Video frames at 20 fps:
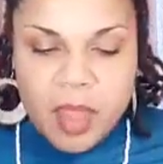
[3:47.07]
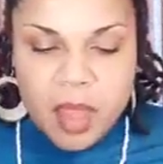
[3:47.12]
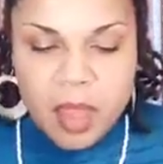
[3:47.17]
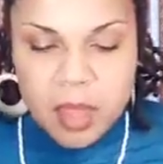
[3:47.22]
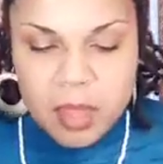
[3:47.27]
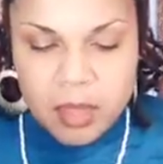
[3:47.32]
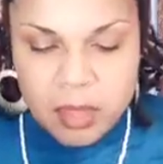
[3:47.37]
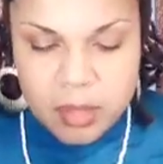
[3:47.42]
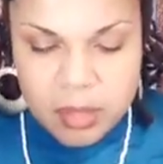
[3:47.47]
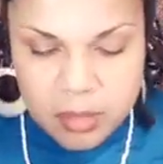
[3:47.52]

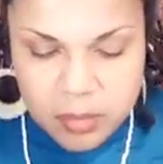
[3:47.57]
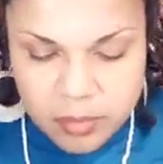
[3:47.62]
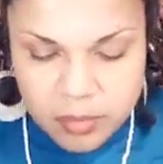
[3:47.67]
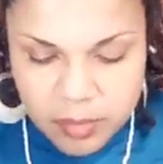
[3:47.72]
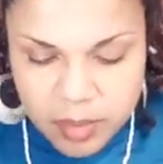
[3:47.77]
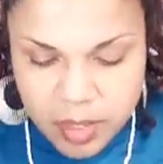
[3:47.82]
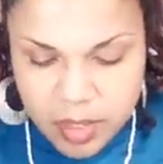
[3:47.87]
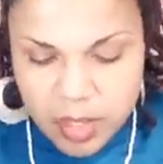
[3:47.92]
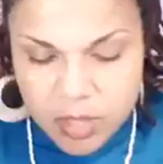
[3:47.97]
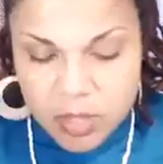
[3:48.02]

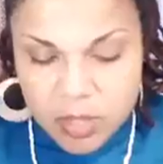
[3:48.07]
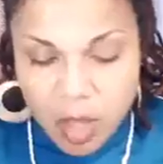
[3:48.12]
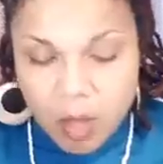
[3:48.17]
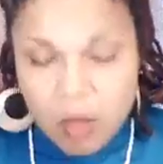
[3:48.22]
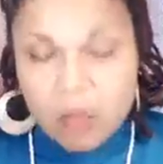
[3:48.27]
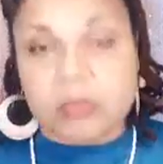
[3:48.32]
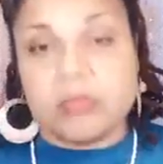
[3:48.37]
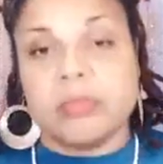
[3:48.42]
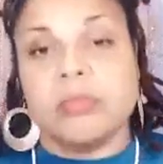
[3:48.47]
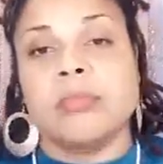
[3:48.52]

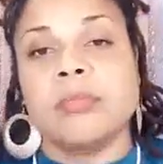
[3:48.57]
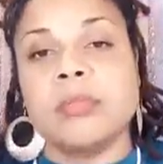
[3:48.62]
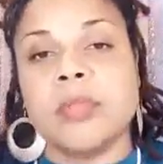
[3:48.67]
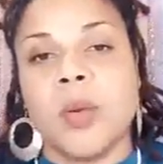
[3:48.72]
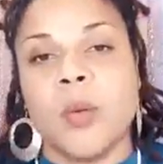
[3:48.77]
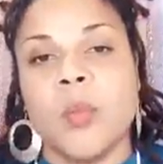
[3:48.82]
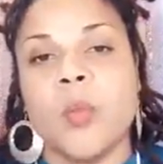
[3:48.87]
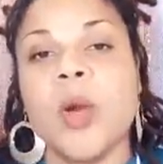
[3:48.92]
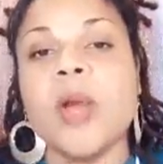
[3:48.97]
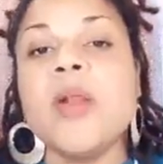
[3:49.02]
So
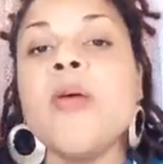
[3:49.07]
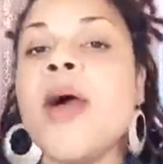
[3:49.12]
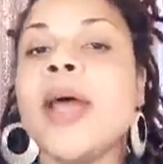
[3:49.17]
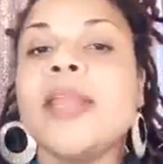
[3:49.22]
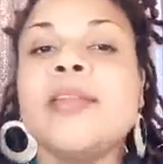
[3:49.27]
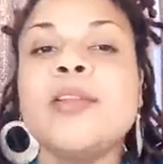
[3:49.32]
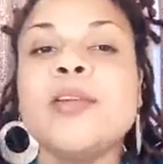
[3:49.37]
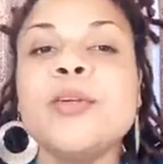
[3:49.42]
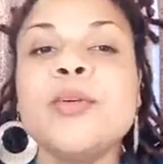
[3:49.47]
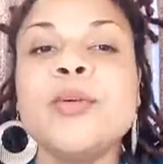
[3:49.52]
what do I
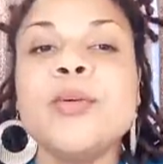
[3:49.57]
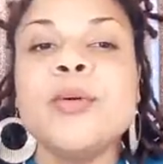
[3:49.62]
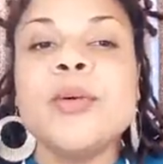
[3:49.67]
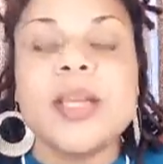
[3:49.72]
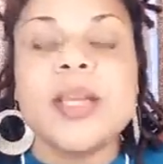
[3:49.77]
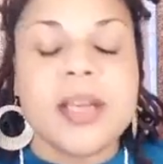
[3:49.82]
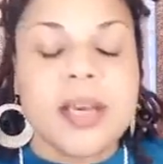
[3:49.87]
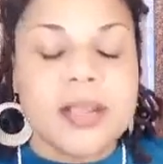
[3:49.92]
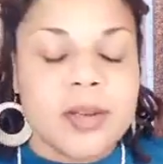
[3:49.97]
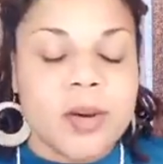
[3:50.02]
do?
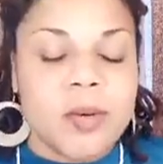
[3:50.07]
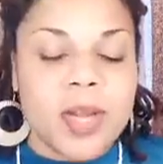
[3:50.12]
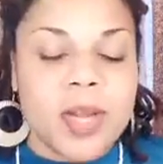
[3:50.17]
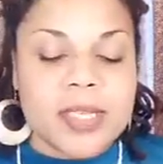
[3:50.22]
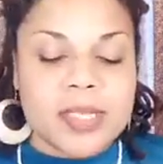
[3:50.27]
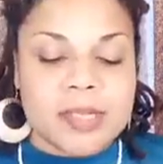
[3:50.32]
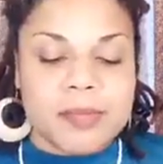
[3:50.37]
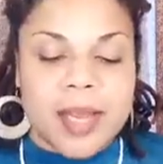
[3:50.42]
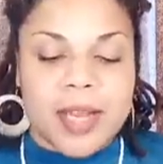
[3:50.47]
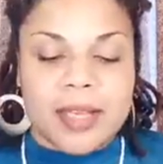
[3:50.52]
Another
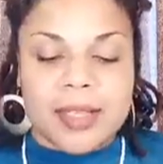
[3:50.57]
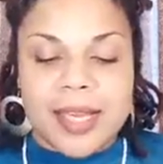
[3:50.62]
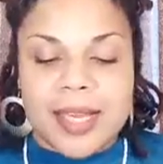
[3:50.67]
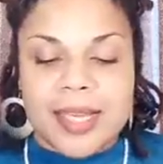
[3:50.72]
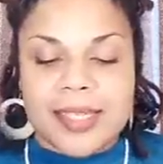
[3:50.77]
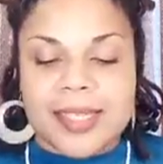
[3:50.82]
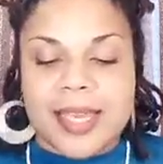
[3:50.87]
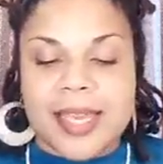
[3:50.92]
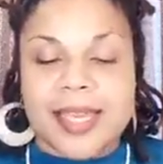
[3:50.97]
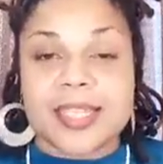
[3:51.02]
question my
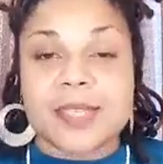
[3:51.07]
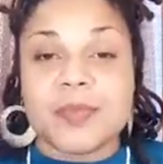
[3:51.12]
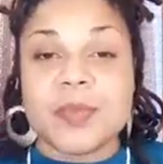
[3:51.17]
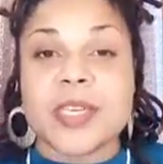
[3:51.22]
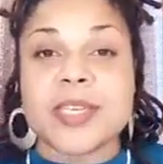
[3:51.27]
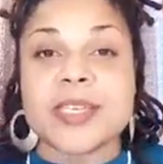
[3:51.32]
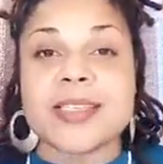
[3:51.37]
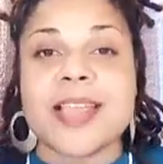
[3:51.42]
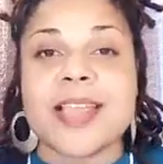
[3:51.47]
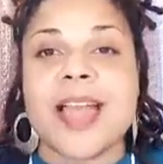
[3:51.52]
clients ask
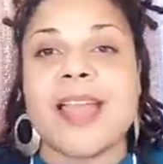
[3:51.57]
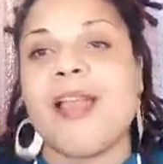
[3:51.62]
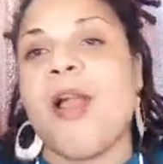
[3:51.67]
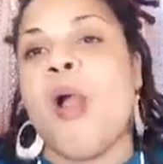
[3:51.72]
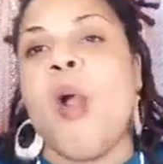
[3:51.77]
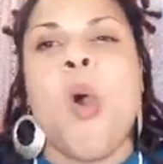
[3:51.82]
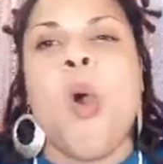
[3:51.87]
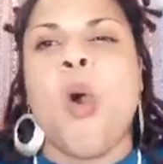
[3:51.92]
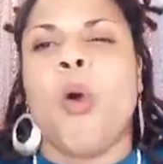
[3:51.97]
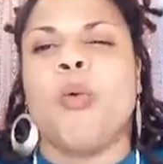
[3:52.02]
me is like,
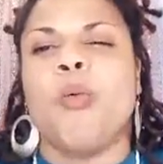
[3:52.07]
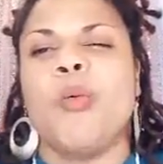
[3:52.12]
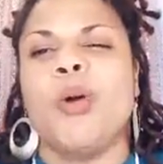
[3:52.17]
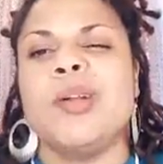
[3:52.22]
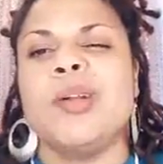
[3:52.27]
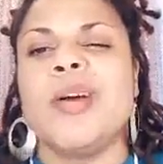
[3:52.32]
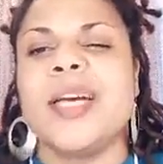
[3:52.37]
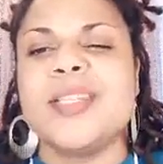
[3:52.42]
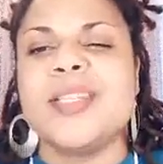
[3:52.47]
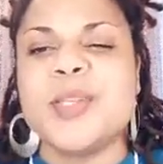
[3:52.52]
what
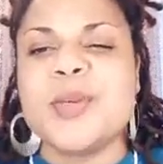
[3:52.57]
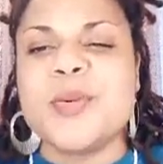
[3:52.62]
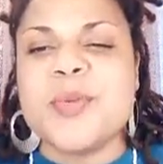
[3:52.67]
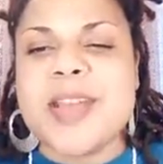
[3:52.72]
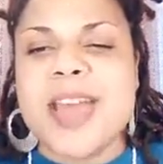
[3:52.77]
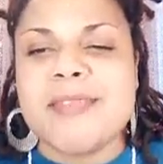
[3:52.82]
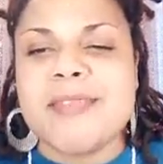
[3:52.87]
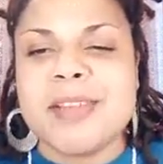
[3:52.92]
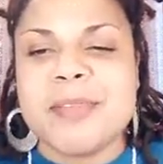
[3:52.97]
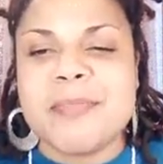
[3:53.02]
do I do when
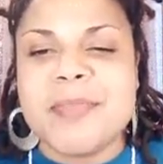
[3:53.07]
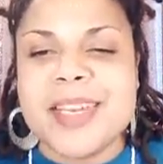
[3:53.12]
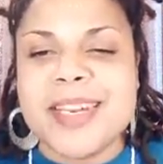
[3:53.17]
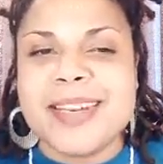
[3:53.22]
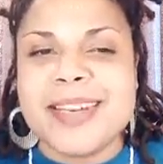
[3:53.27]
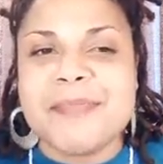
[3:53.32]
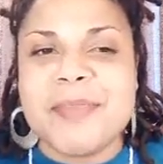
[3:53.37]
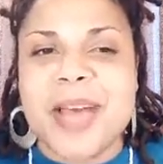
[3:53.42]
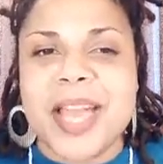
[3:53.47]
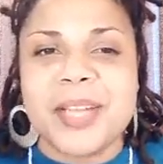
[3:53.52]
I've committed
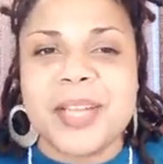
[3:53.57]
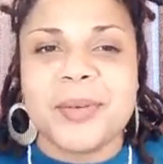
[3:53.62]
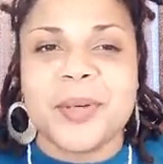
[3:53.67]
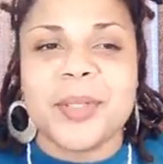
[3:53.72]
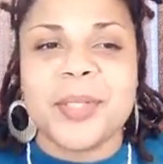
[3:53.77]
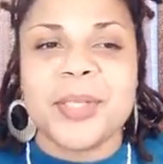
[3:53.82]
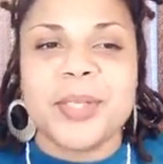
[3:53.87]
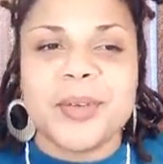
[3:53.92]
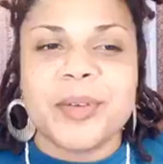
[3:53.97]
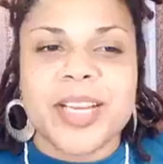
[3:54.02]
a
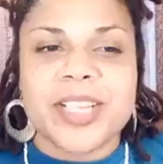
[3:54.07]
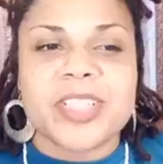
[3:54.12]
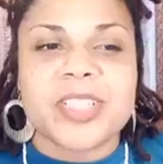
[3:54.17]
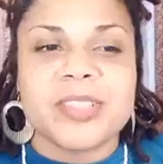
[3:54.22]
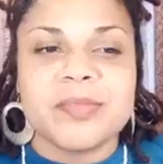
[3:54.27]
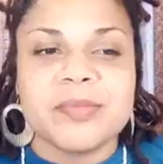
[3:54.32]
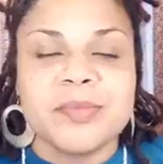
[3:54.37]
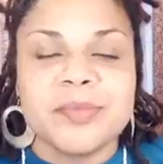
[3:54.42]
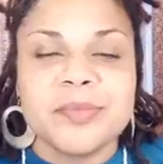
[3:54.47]
microaggression?